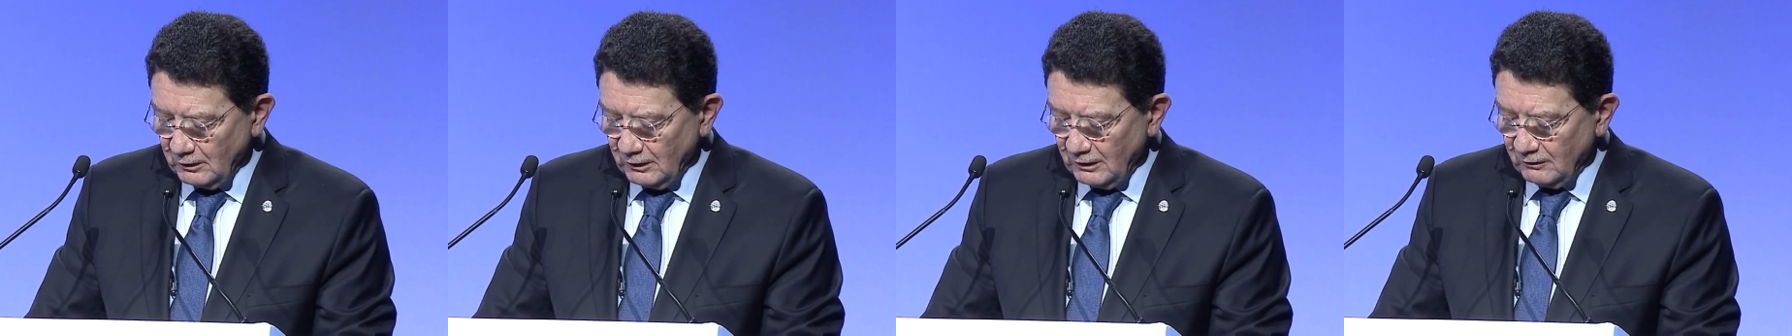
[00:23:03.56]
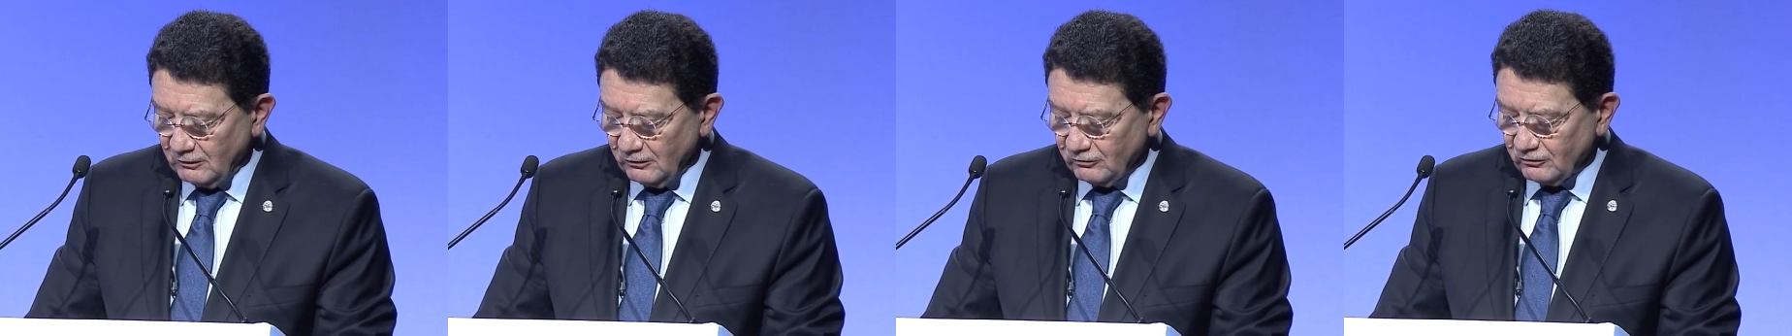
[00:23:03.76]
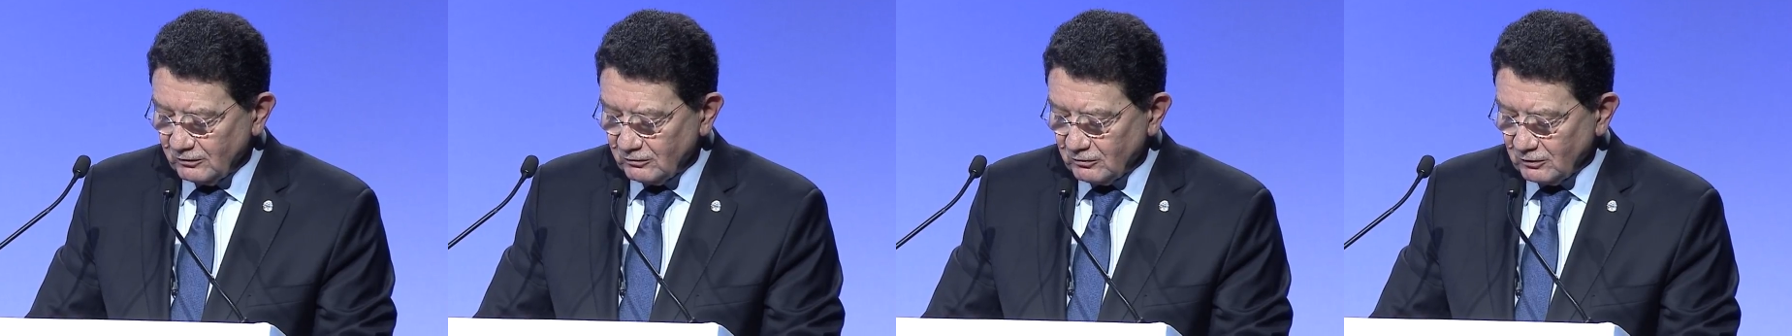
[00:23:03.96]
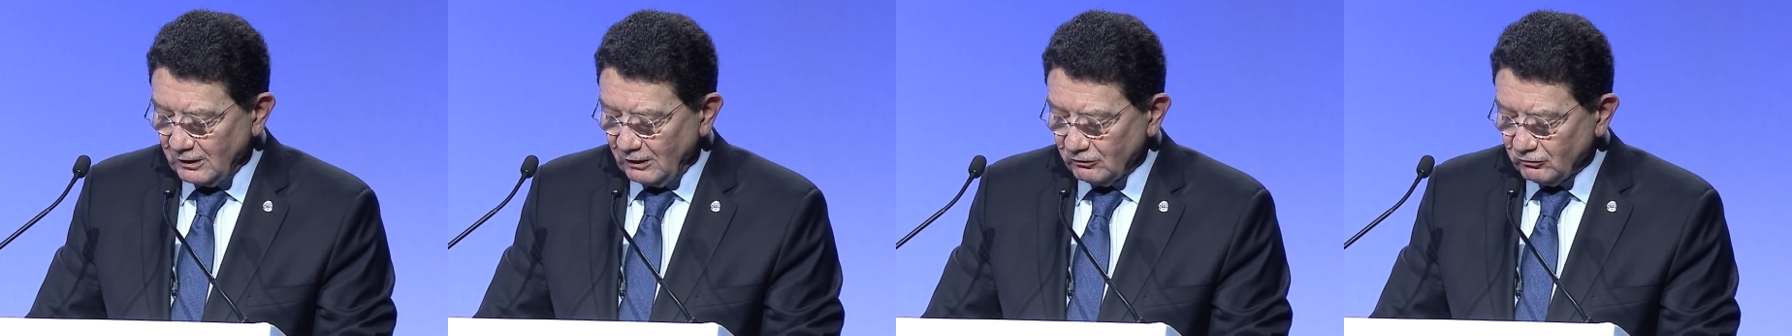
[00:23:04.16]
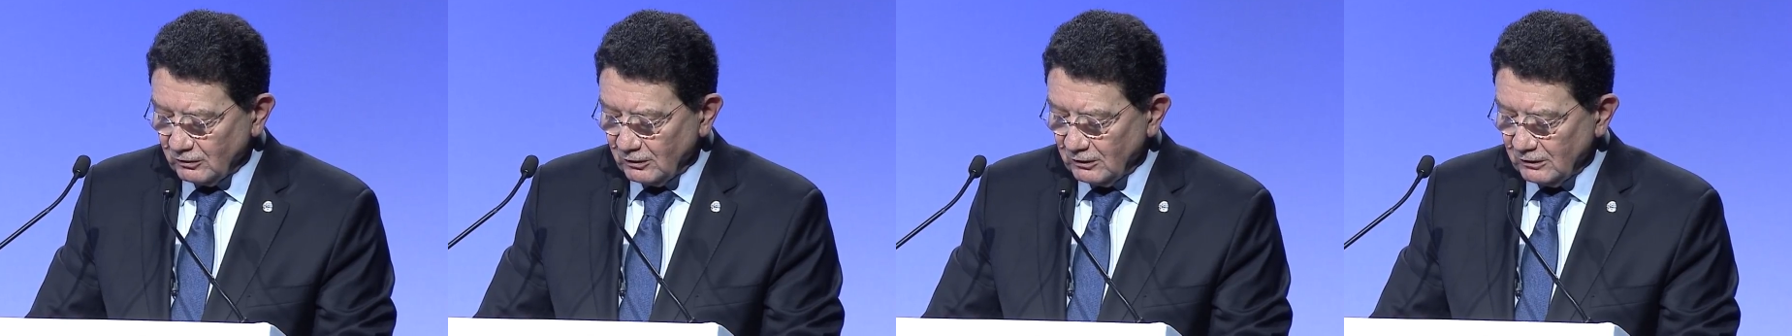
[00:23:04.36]
In this
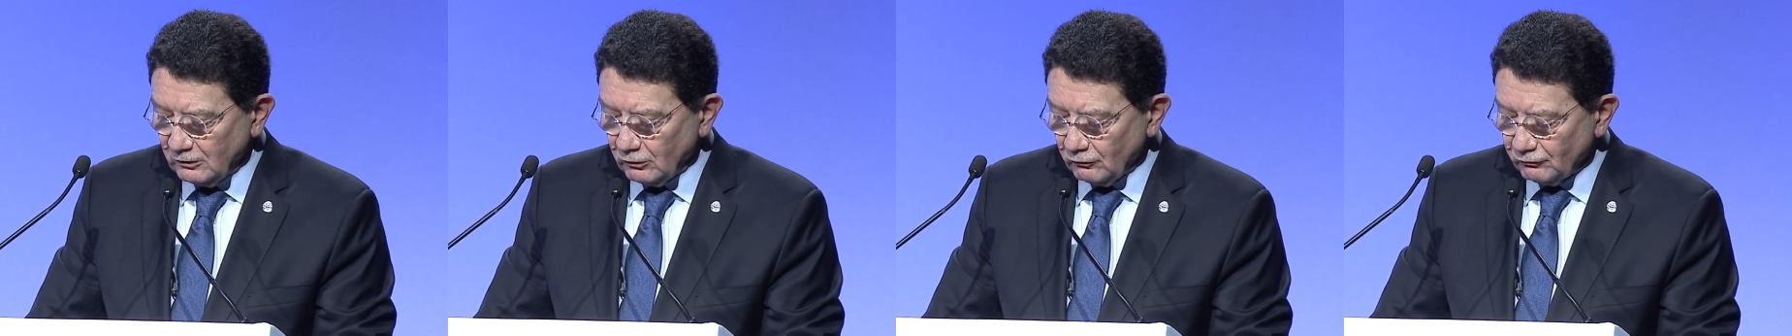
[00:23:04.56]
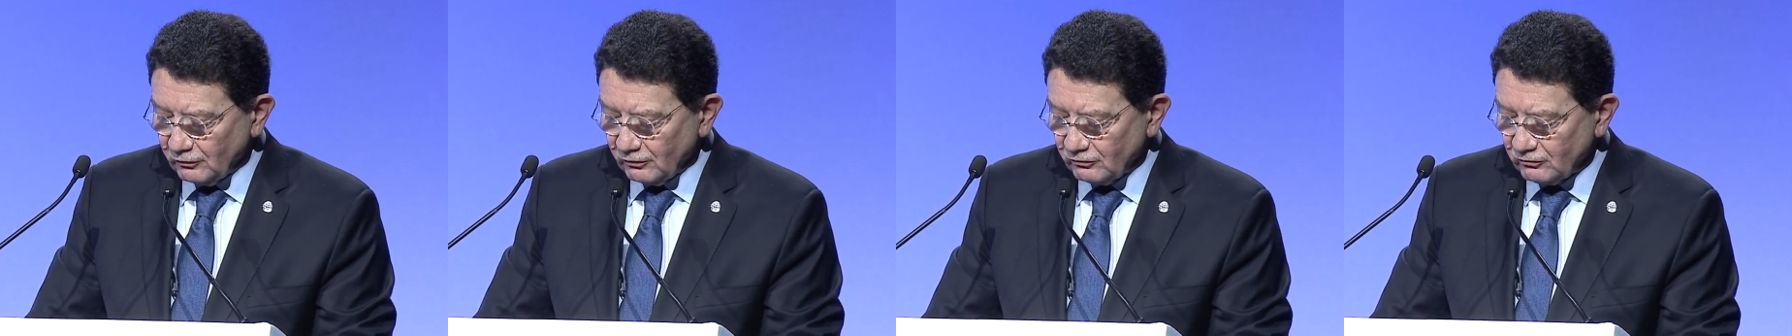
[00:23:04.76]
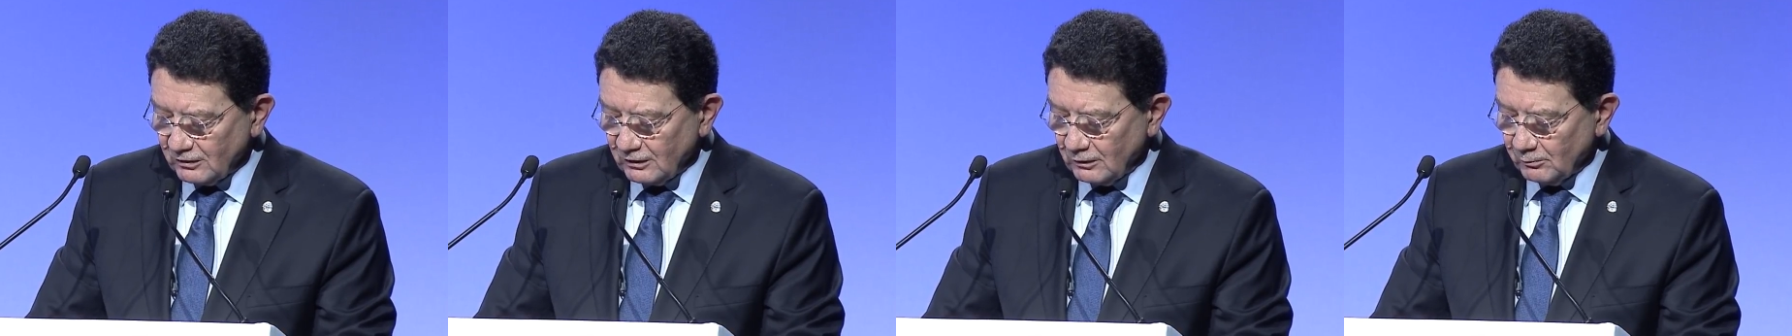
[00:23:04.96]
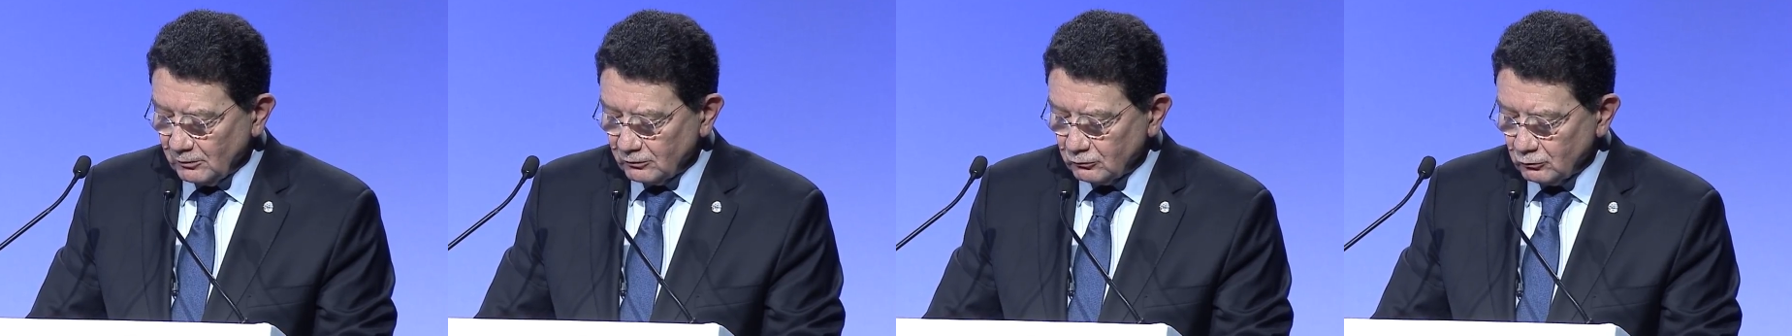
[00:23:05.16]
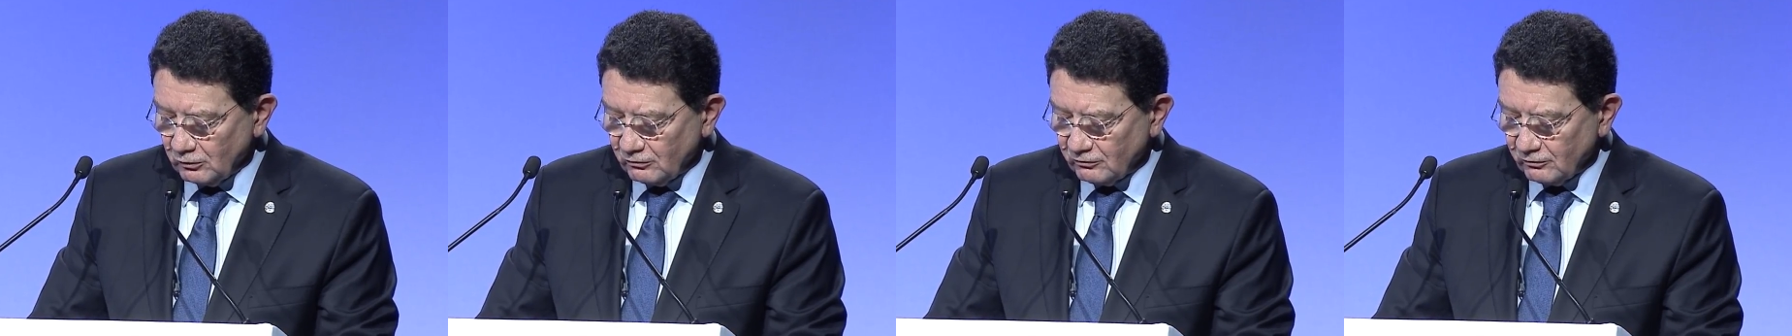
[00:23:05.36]
international era of sustainable
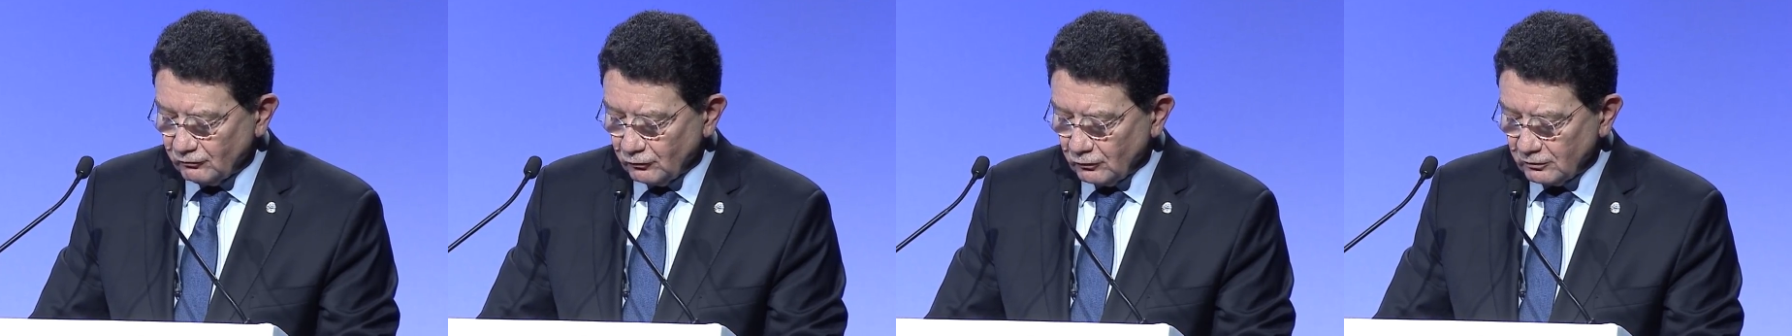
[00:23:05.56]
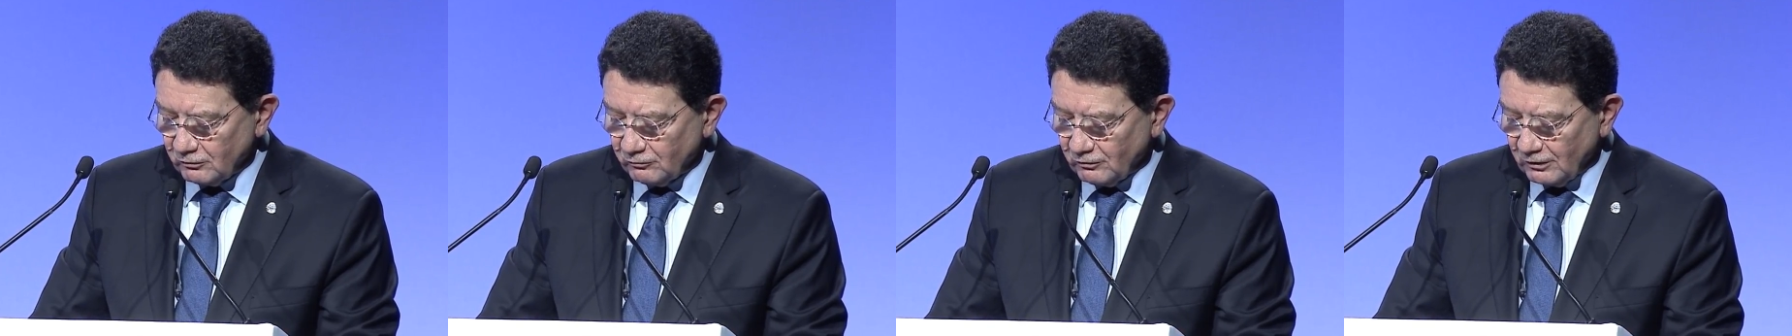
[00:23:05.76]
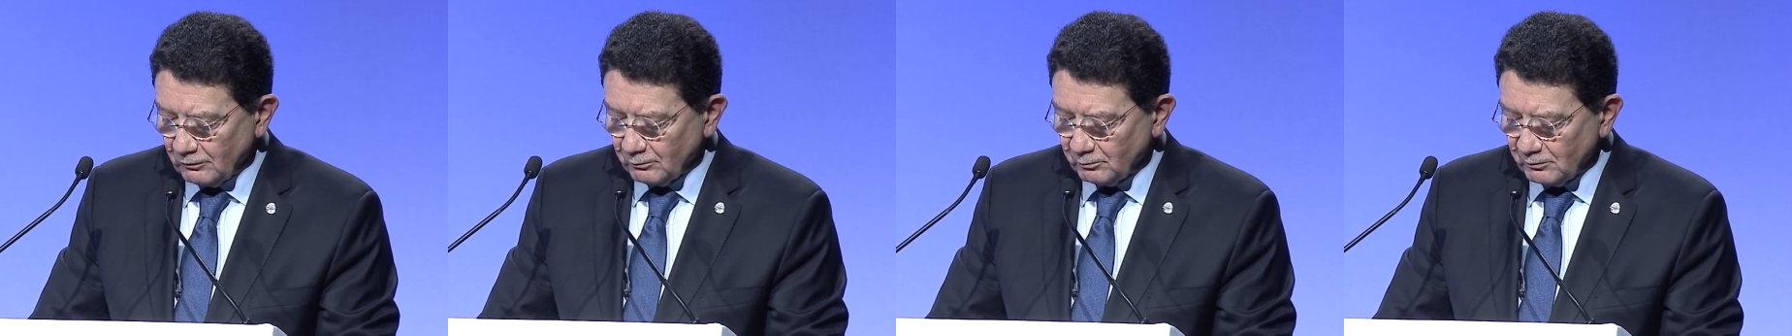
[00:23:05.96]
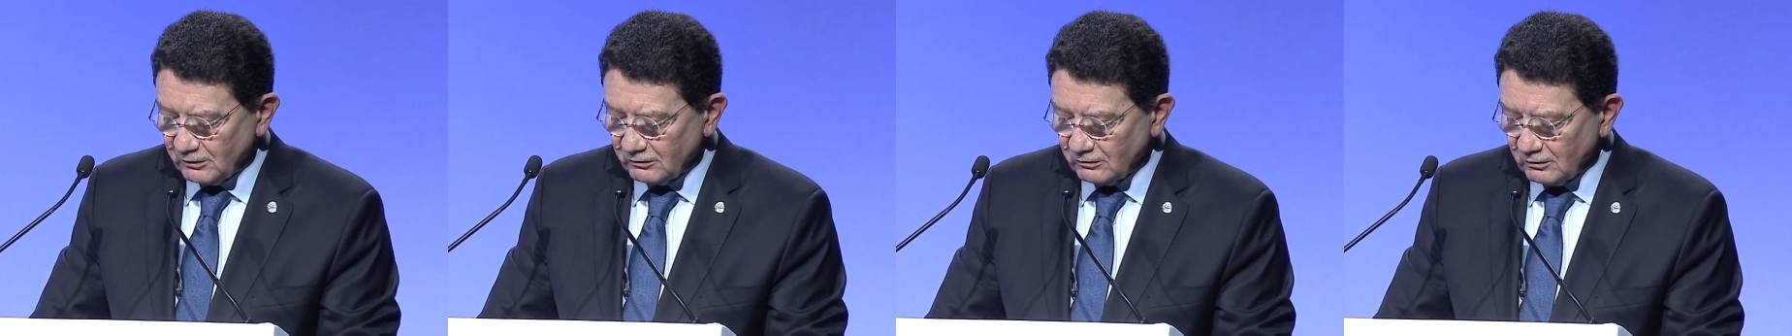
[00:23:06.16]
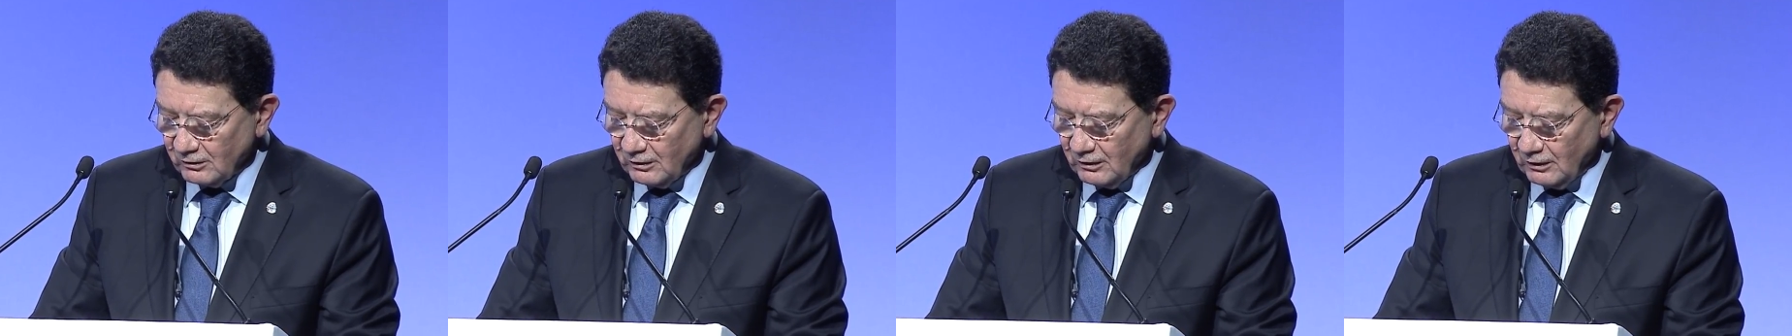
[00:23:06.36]
tourism for development,